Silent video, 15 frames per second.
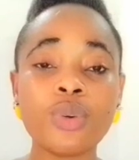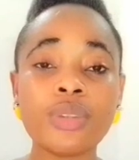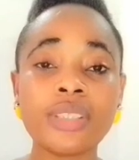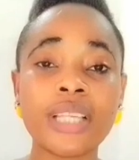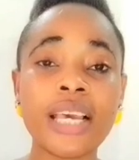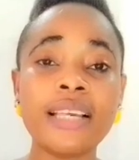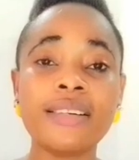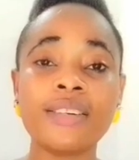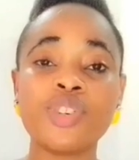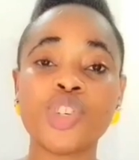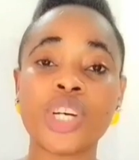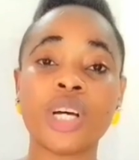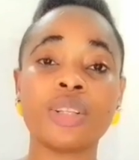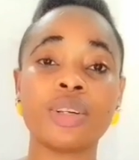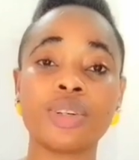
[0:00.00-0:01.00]
those days
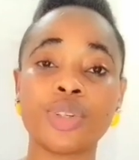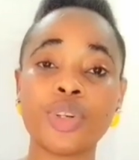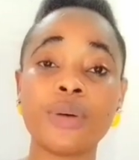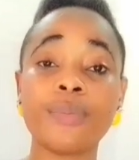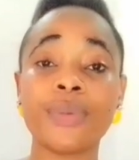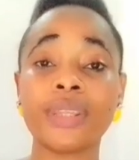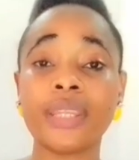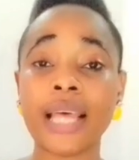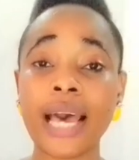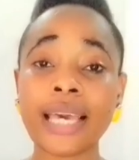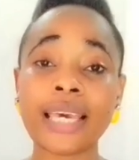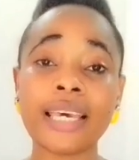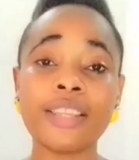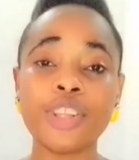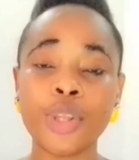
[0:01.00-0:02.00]
shall the sun be
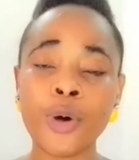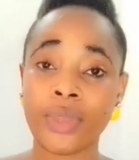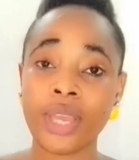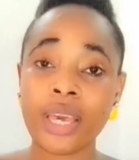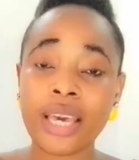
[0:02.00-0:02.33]
darkened.